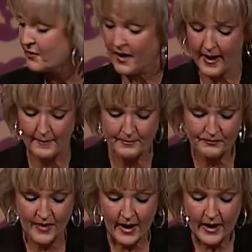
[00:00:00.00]
okay?
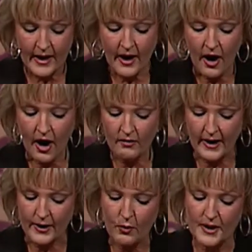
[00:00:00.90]
All
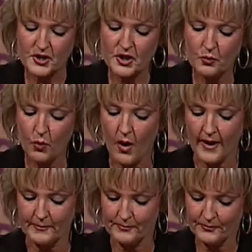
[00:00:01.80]
right, question
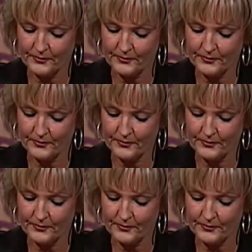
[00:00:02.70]
one.